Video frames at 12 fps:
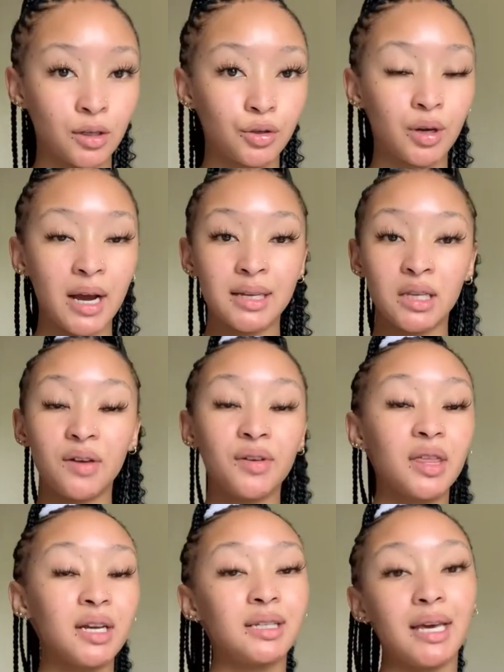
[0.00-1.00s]
So guys,
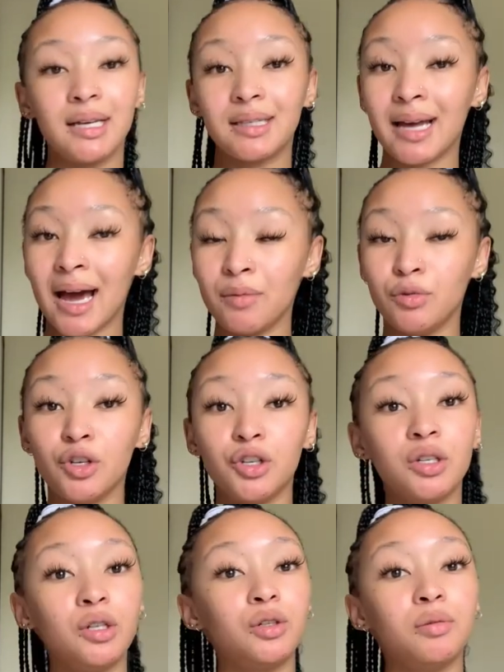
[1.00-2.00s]
everything takes time. You just need to